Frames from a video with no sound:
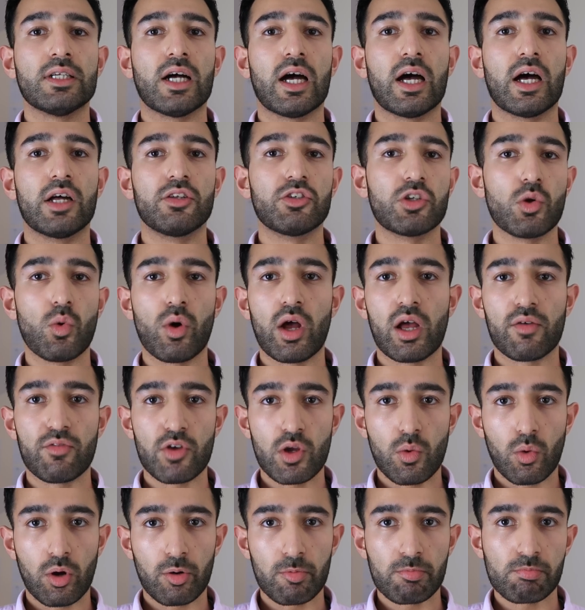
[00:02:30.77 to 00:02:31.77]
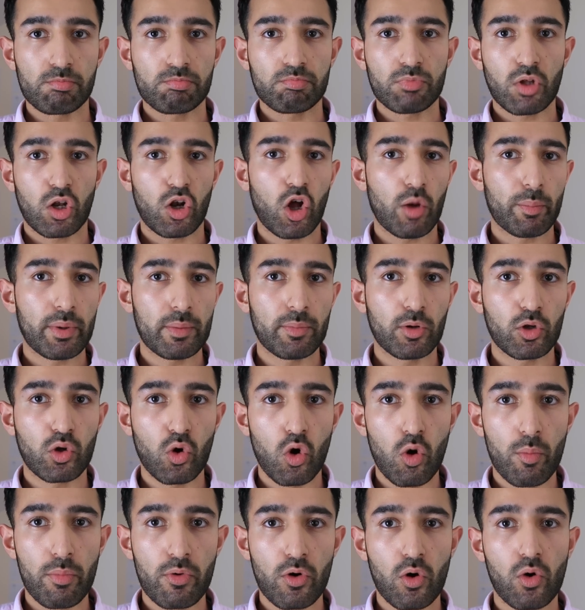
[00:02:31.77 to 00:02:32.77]
and do whatever you want. A lot of people
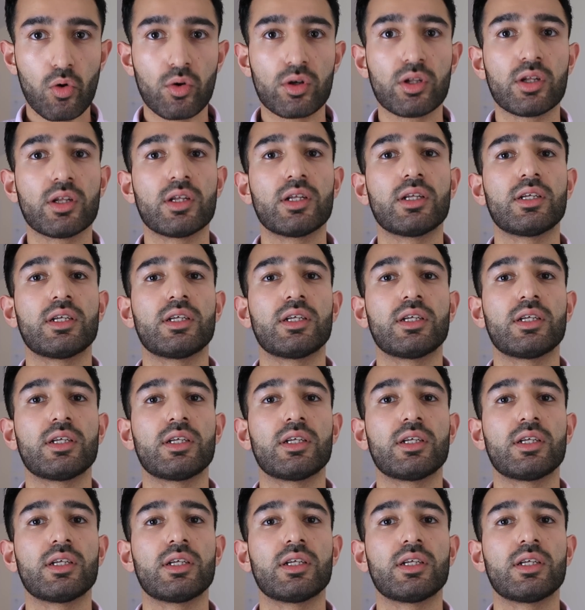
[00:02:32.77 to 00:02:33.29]
go abroad,